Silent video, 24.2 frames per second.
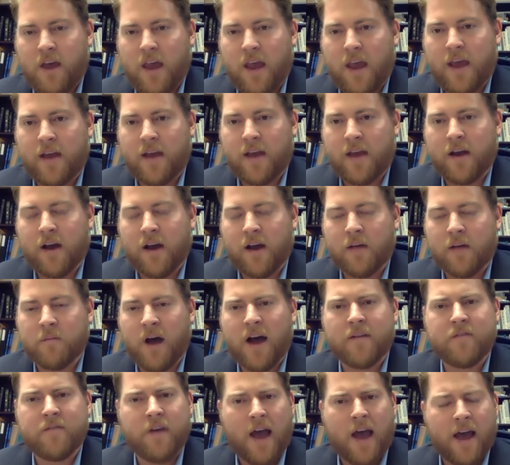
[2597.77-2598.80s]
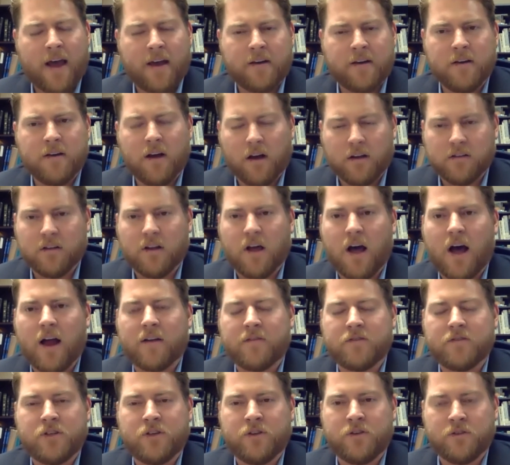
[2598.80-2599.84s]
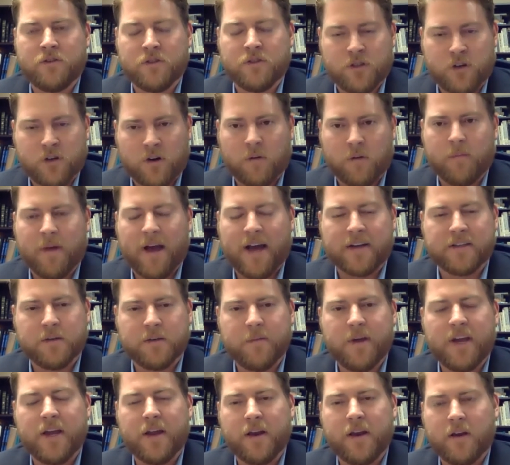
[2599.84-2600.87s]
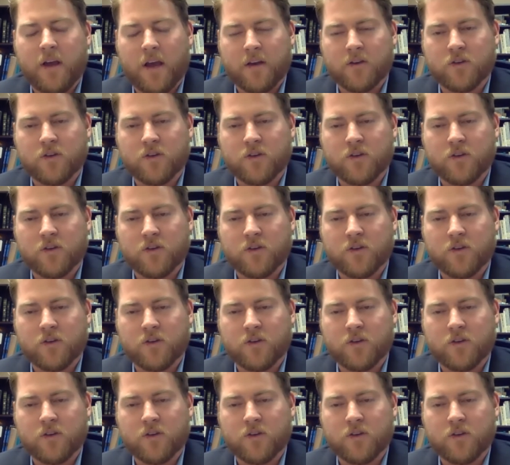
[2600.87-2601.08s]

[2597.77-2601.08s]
And I've had a lot of students circle back to me